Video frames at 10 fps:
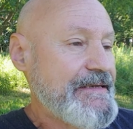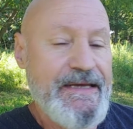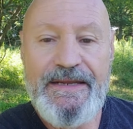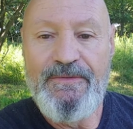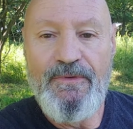
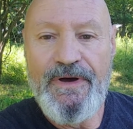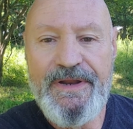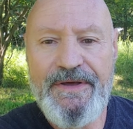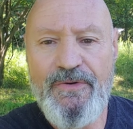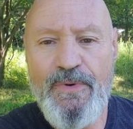And
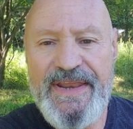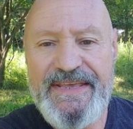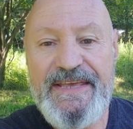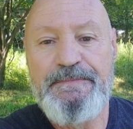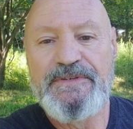another way to
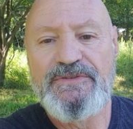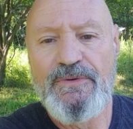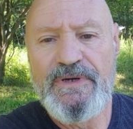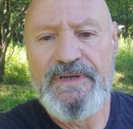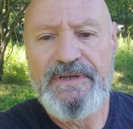keep it
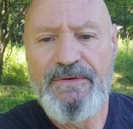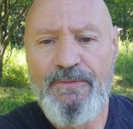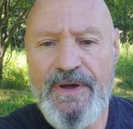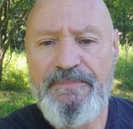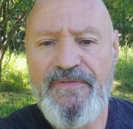short,
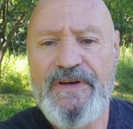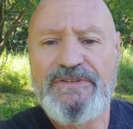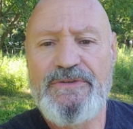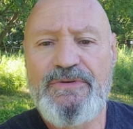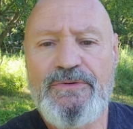one
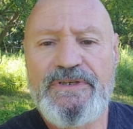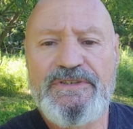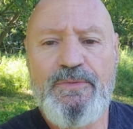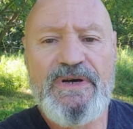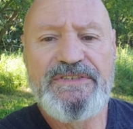professor told
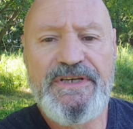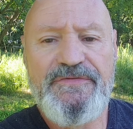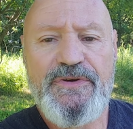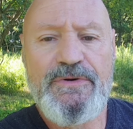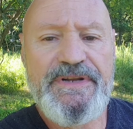us, was
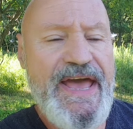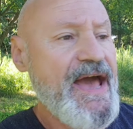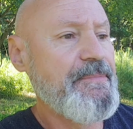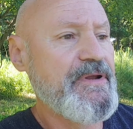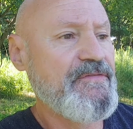if you were in the
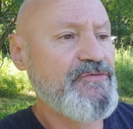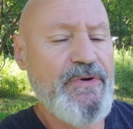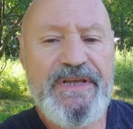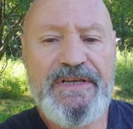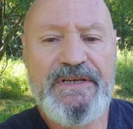habit of
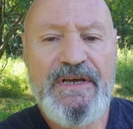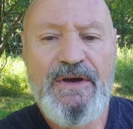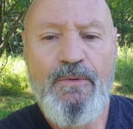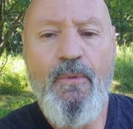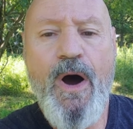drinking
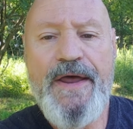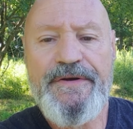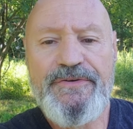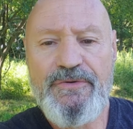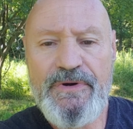
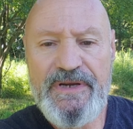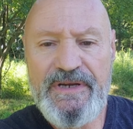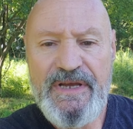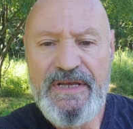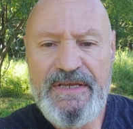water
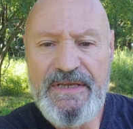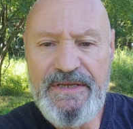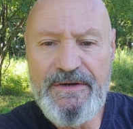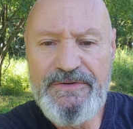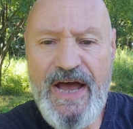during
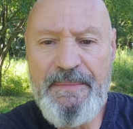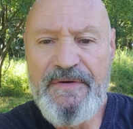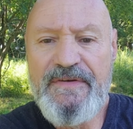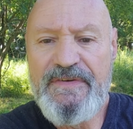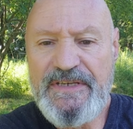your time
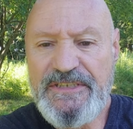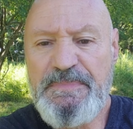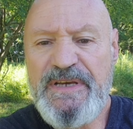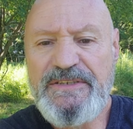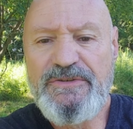of giving a
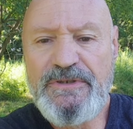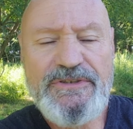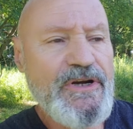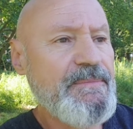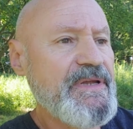speech or a
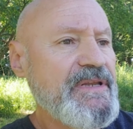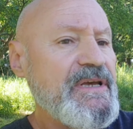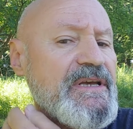sermon,